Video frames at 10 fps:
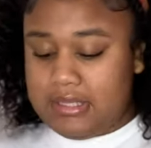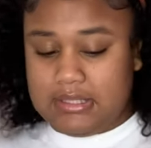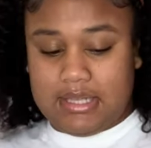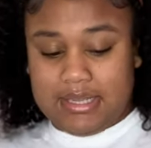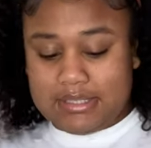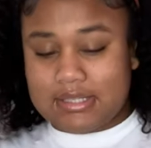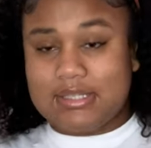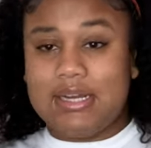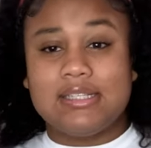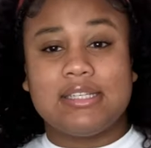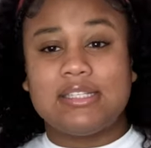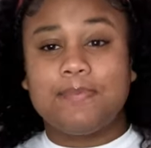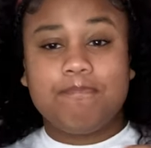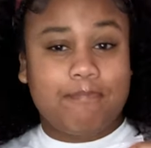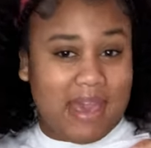is this because
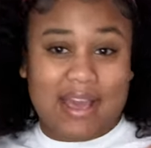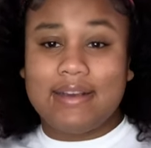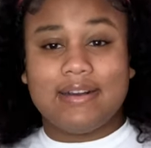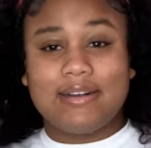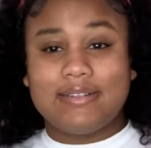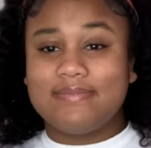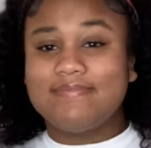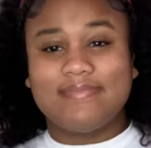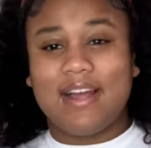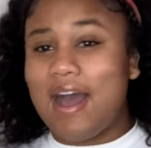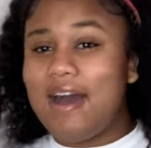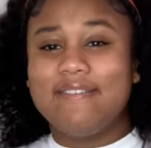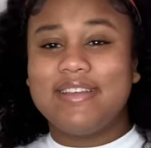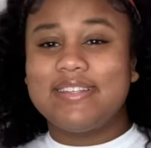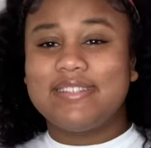it's pink,
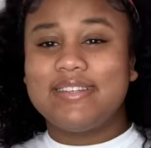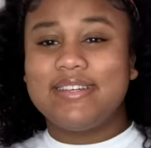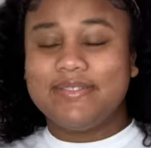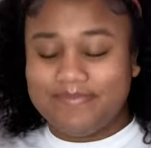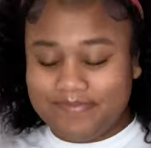obviously.